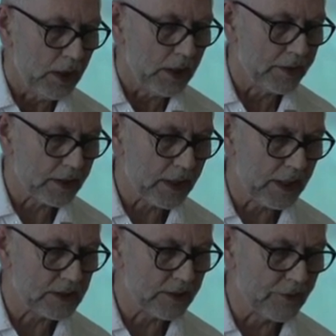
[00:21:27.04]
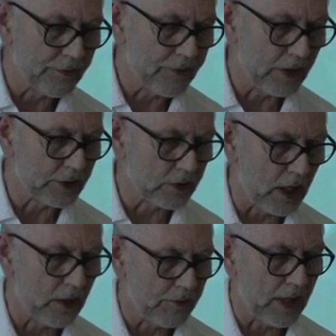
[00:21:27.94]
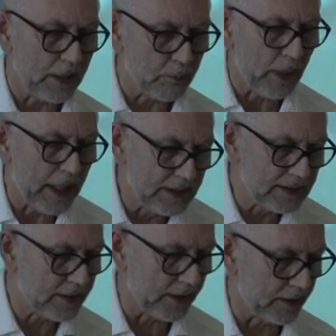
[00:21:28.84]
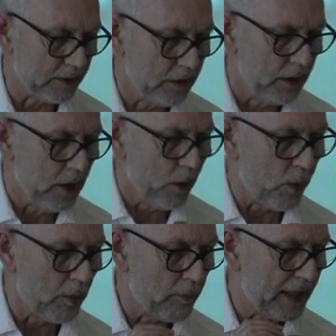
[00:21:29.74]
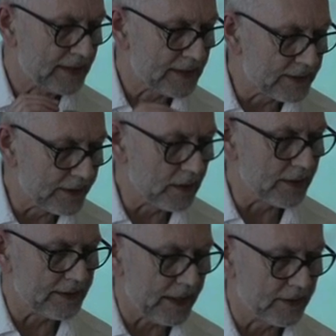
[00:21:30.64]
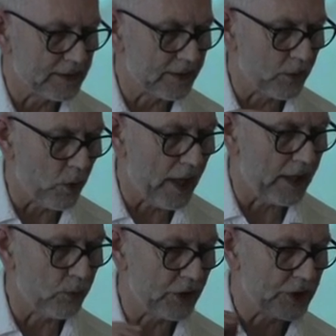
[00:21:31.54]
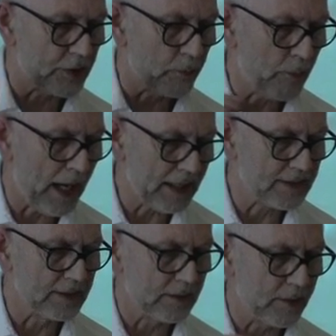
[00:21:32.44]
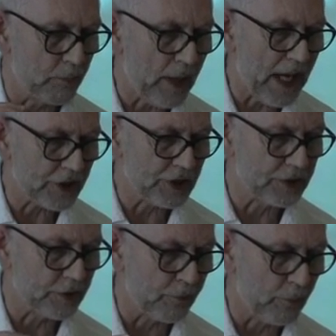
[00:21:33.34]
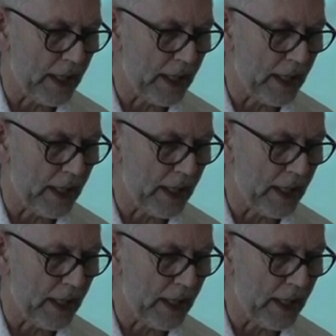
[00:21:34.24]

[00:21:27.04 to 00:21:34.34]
In the case of the photograph-like painting, one may still attend to the way in which the patches of